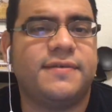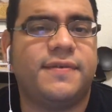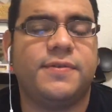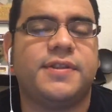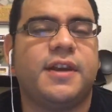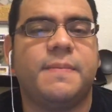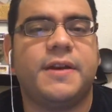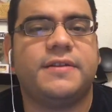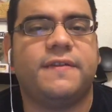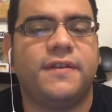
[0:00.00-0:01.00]
If it was to come
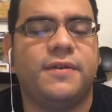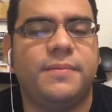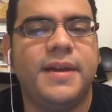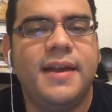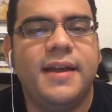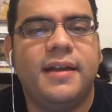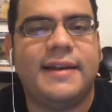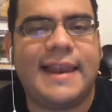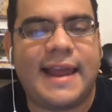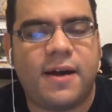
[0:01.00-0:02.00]
out as a film
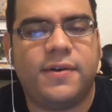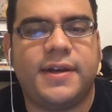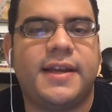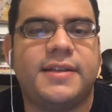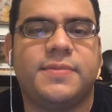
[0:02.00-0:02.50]
nowadays,